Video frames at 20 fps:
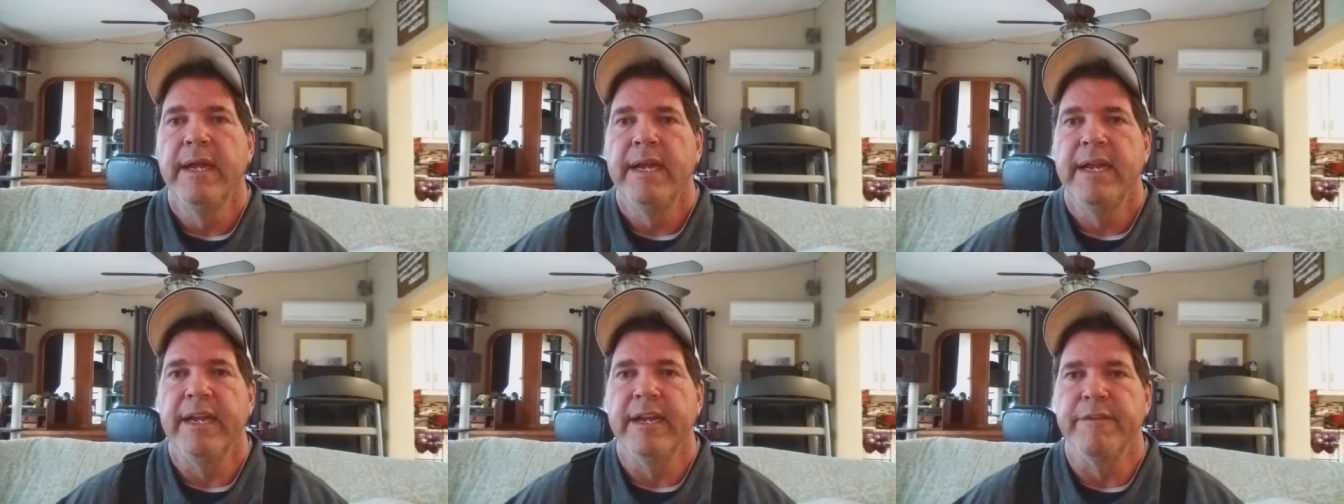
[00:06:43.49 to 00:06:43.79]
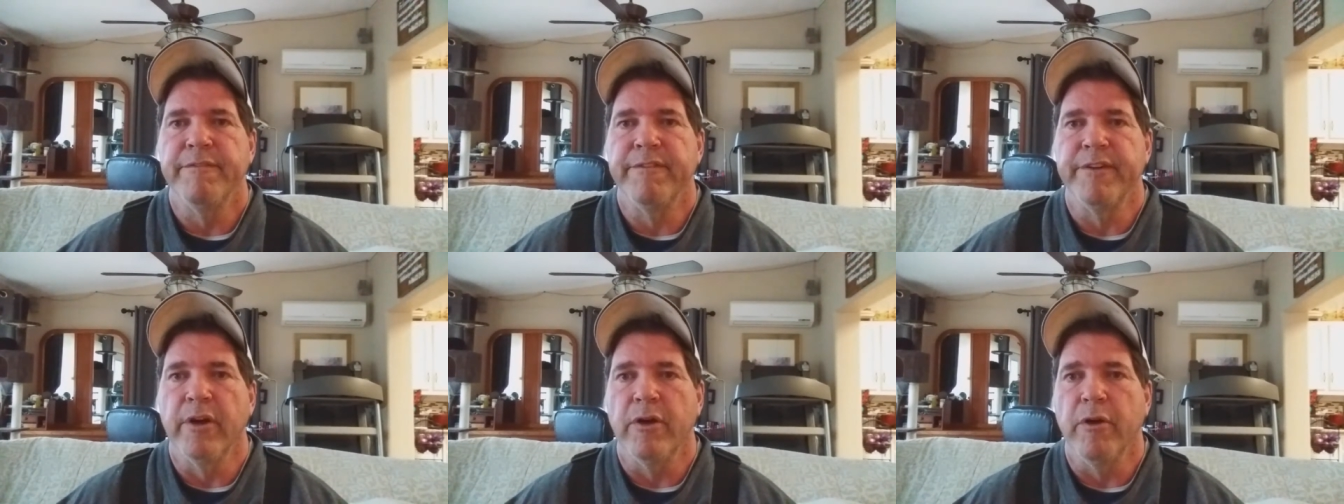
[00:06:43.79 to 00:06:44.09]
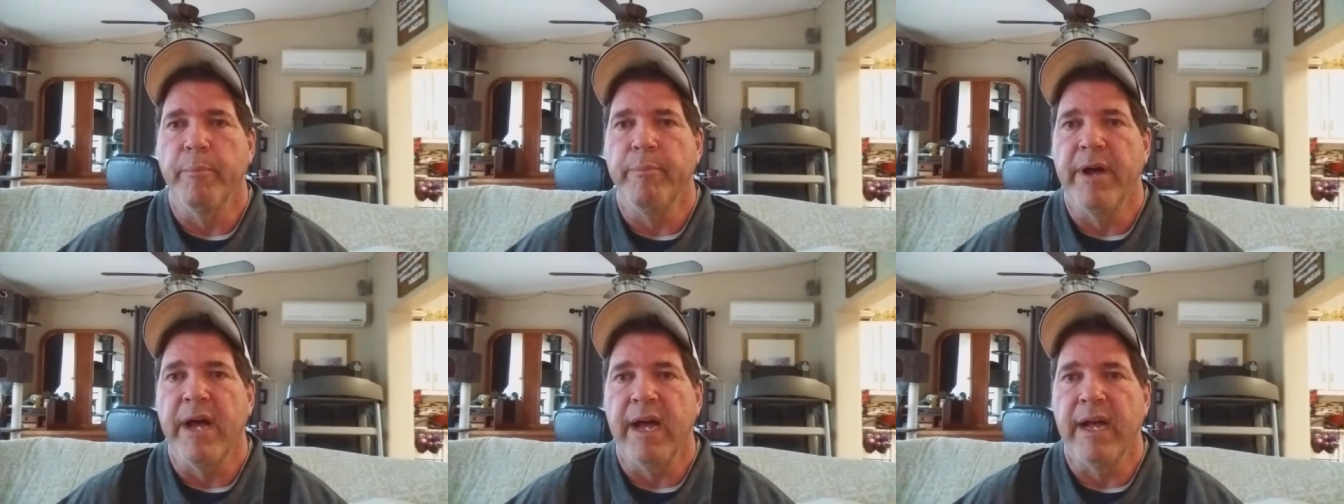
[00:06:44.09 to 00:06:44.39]
If at all
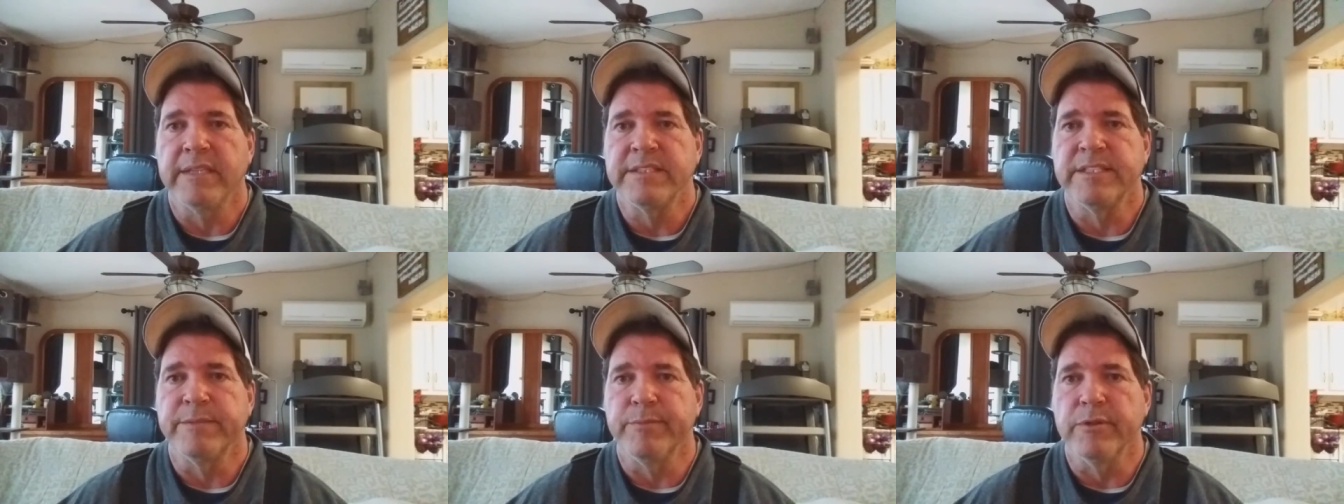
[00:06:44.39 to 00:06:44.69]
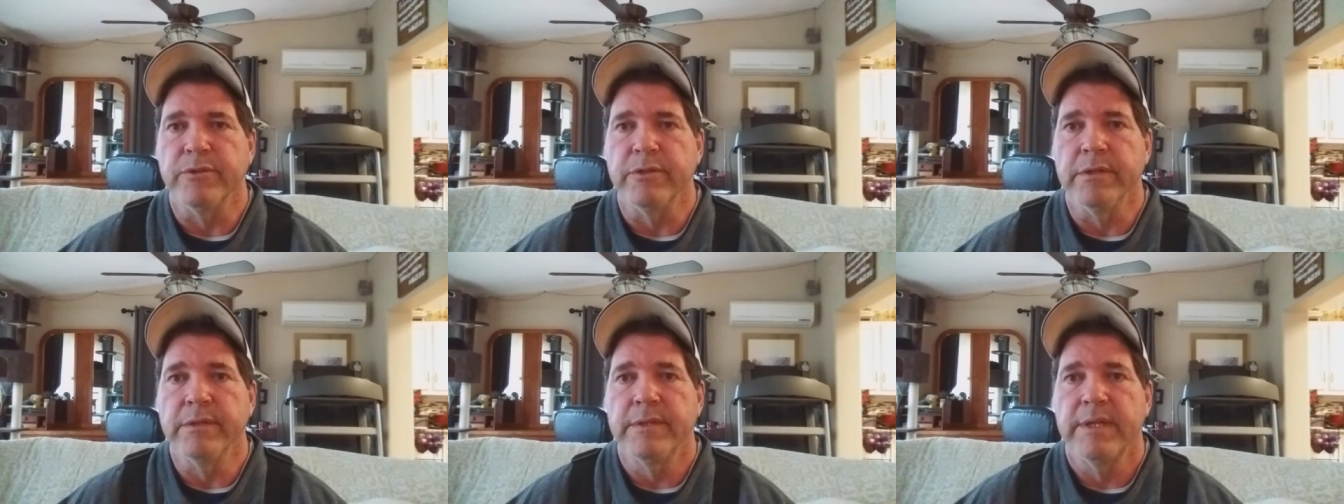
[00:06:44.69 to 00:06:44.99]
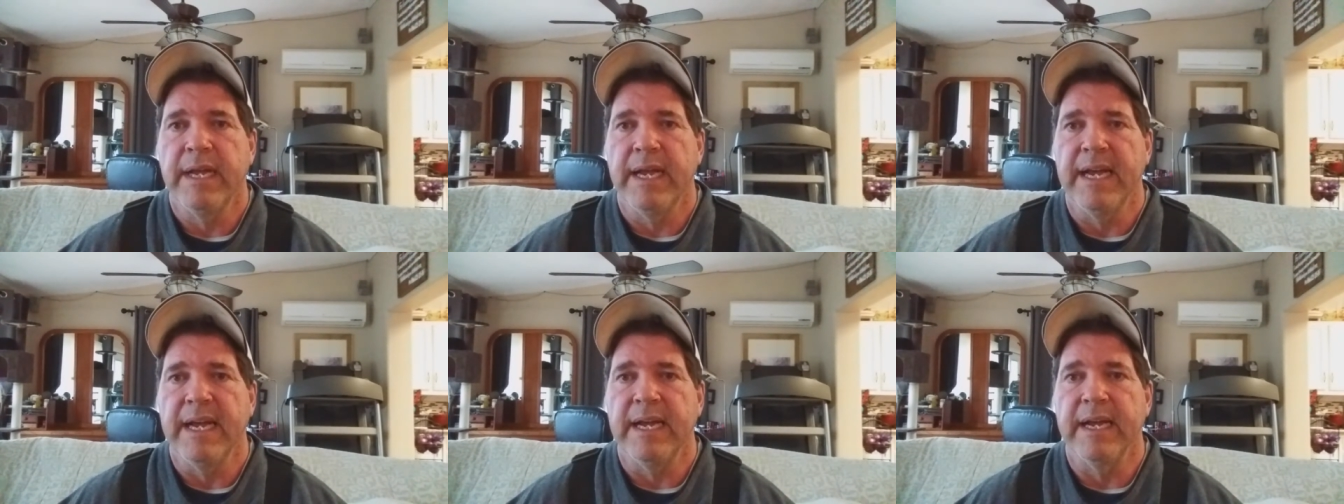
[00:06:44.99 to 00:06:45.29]
possible,
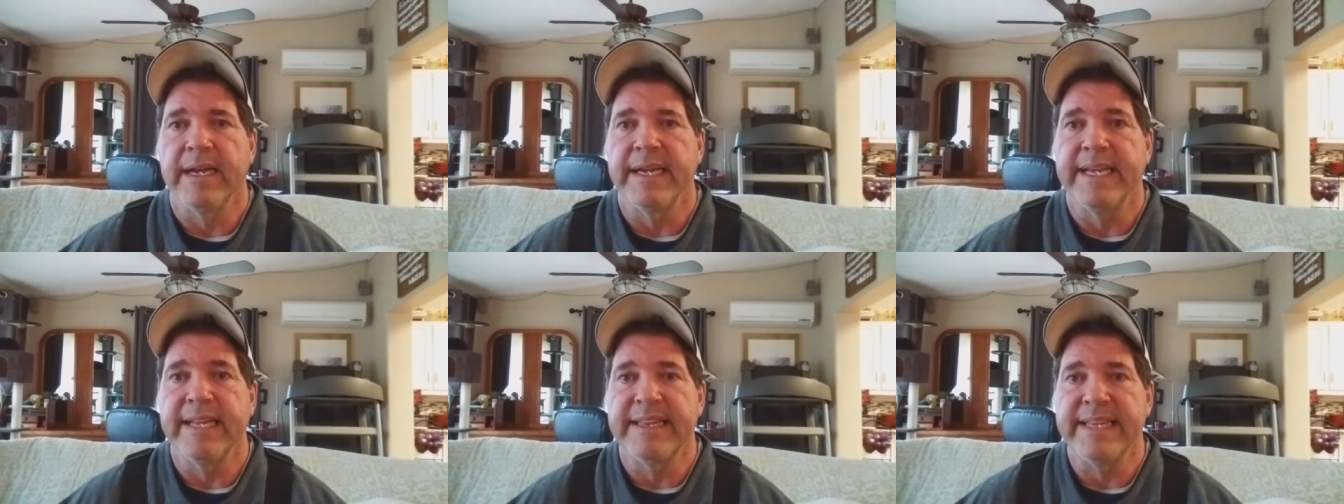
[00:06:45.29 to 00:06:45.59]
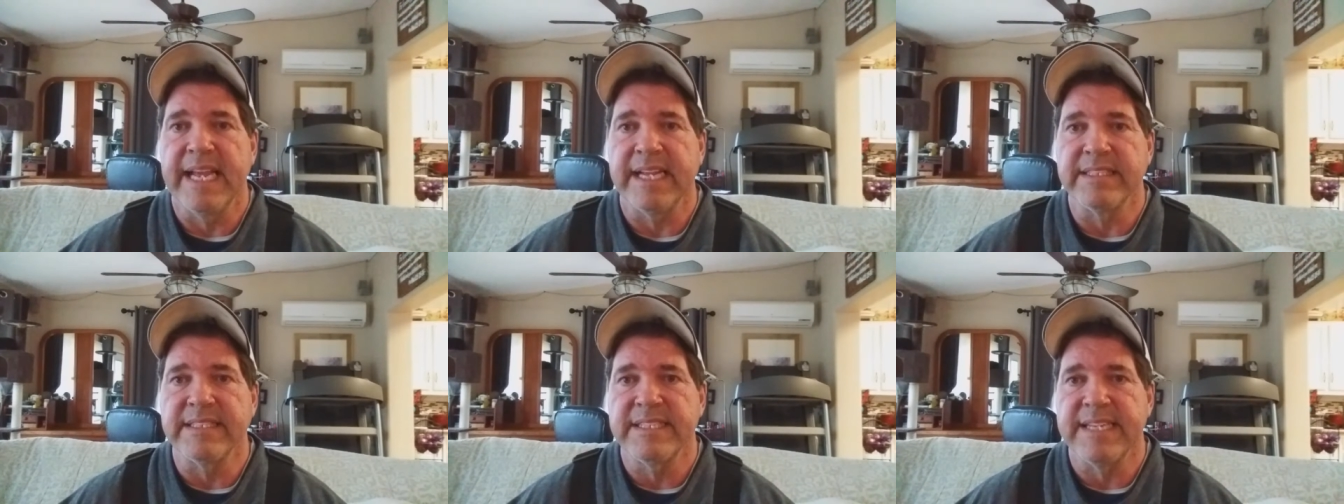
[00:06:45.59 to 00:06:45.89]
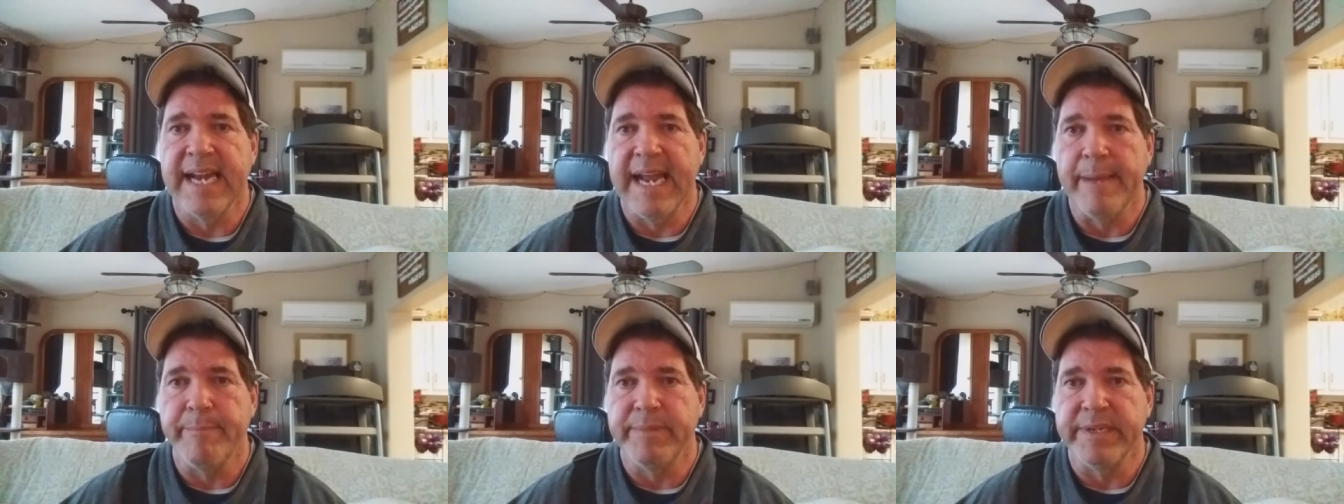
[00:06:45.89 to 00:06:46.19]
get that
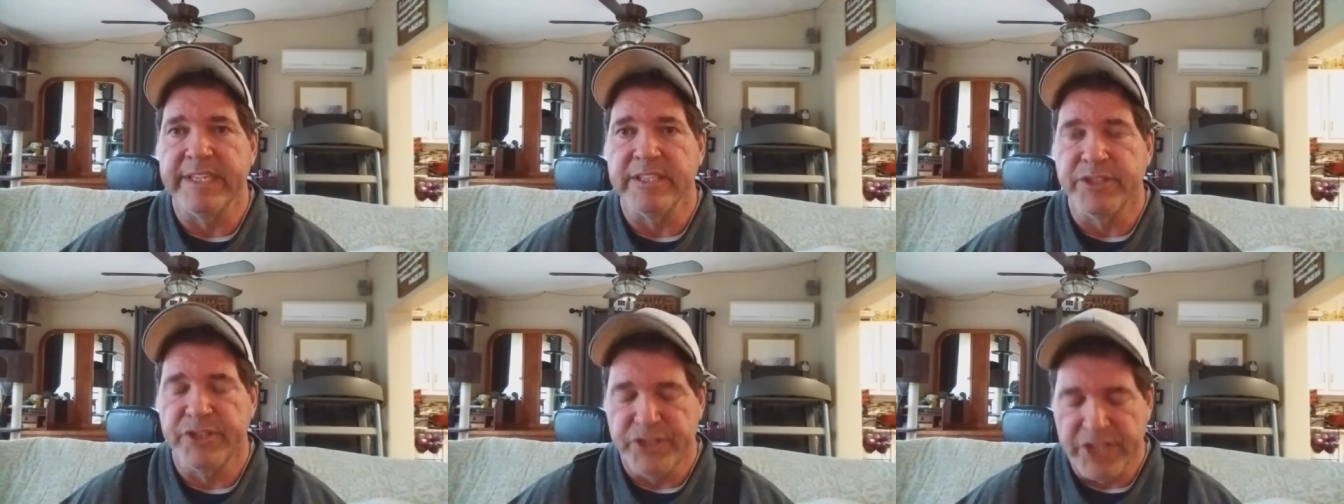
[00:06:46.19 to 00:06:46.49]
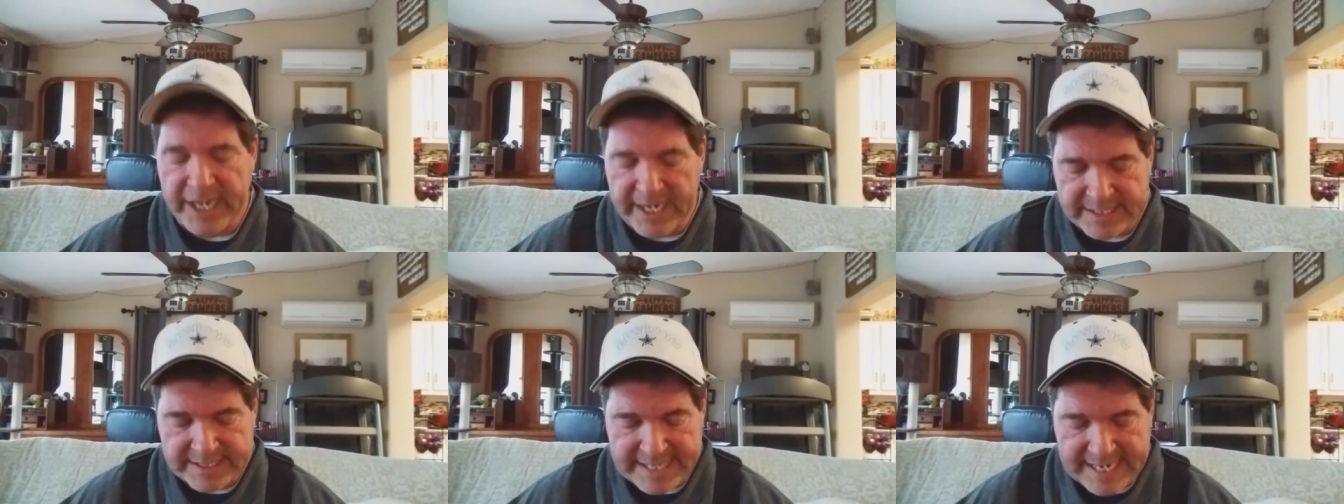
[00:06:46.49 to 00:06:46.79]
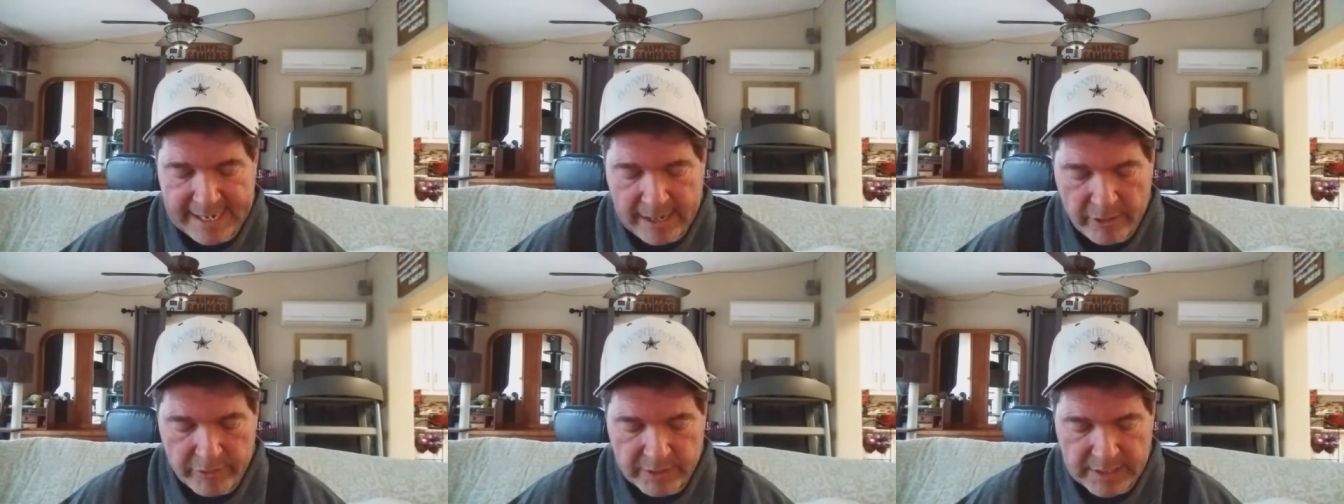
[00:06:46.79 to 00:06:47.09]
snap disc checked
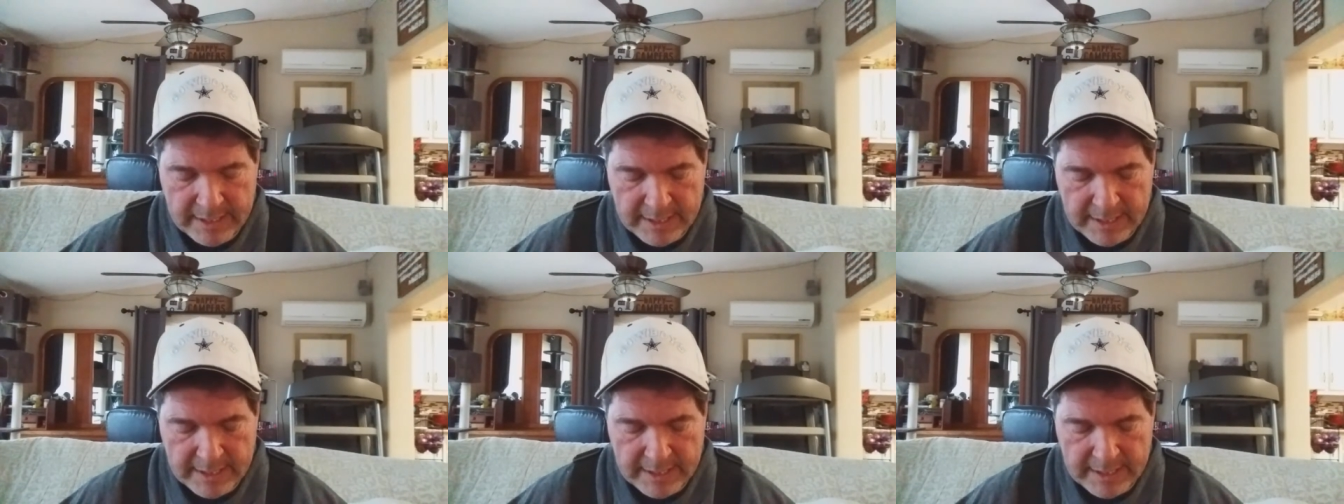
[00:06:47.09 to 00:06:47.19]
out.